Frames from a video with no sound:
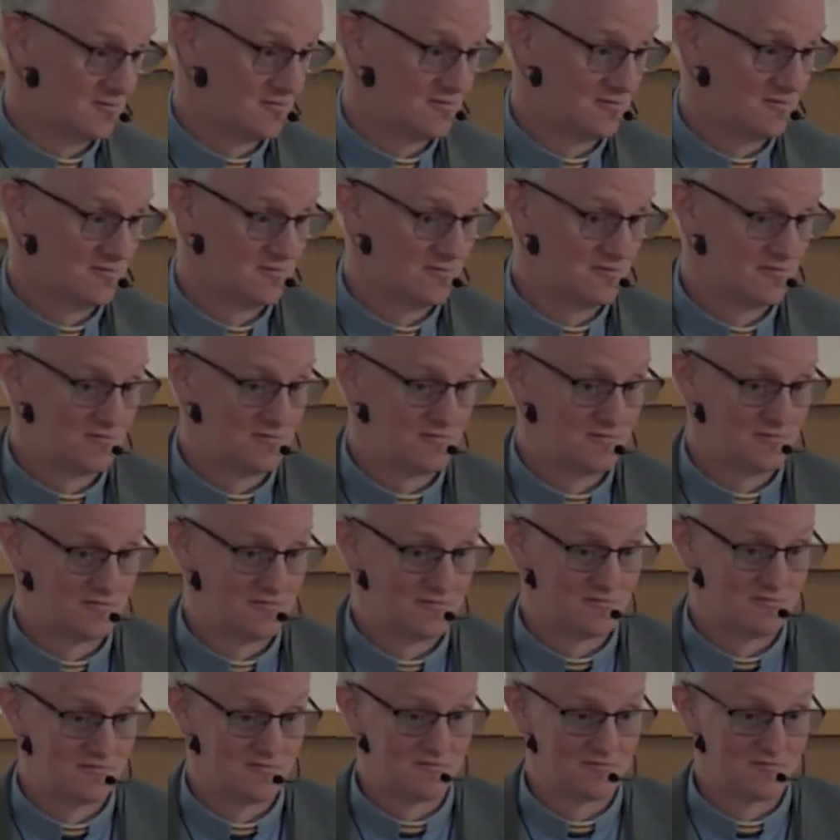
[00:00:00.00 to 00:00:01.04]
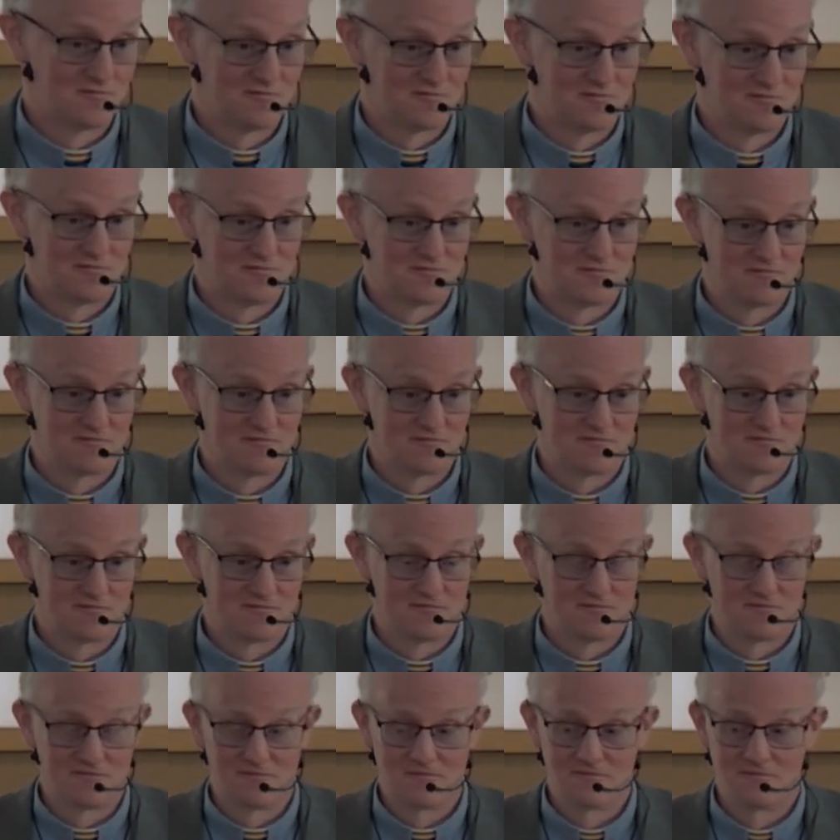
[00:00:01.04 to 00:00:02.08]

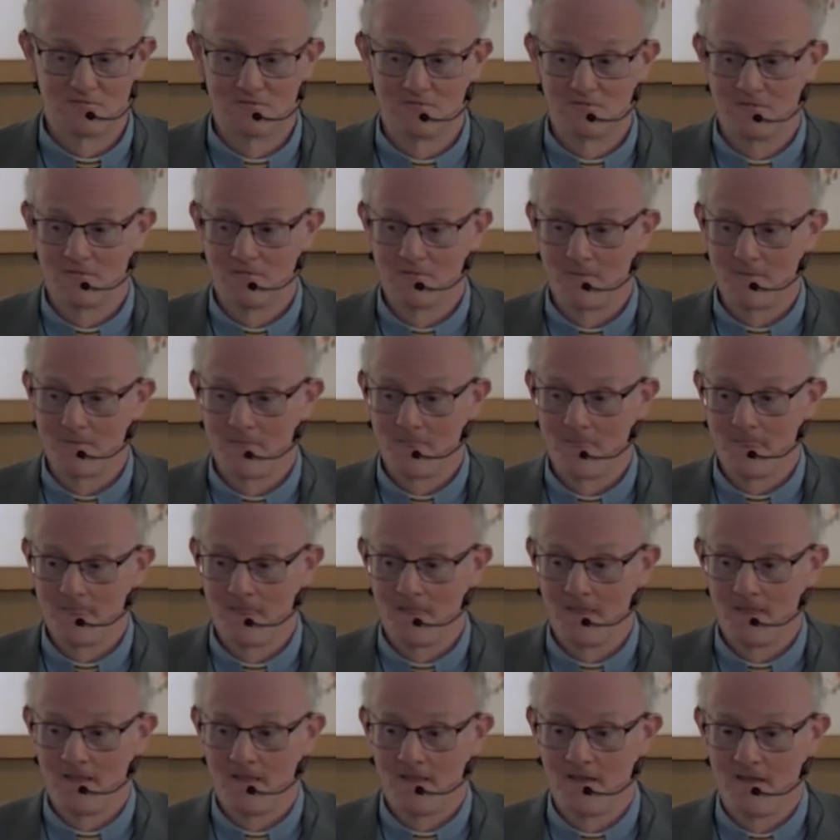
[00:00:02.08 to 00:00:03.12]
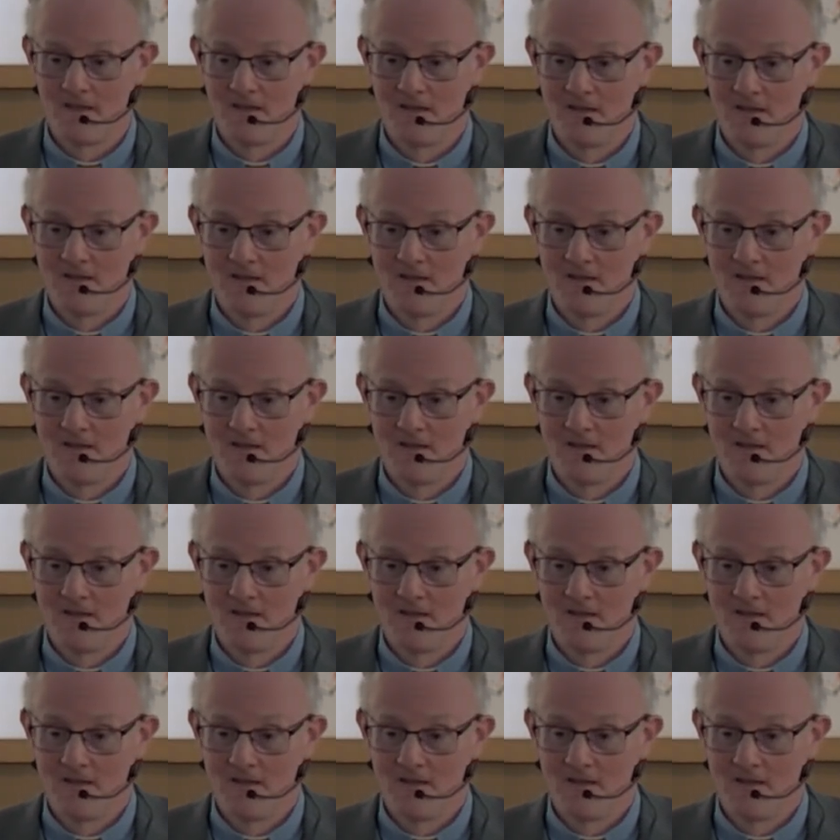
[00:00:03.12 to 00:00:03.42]
Nobody speaks.